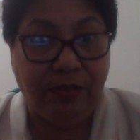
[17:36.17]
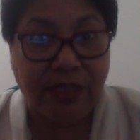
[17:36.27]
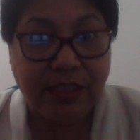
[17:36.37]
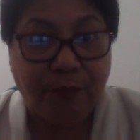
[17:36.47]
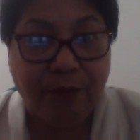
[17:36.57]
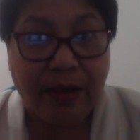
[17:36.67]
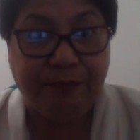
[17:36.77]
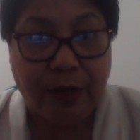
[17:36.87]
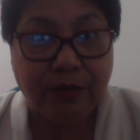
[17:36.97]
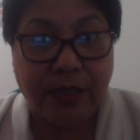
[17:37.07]

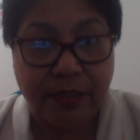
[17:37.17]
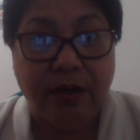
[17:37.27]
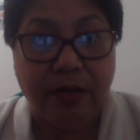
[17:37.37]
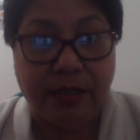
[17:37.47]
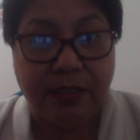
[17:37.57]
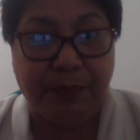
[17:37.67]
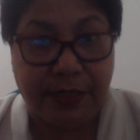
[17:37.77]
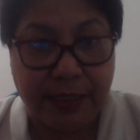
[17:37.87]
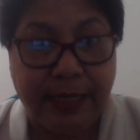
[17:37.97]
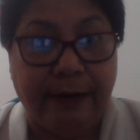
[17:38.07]
$35,000
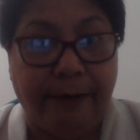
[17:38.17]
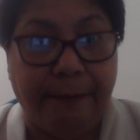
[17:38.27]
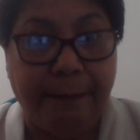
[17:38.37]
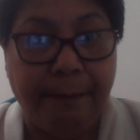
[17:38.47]
per kilo.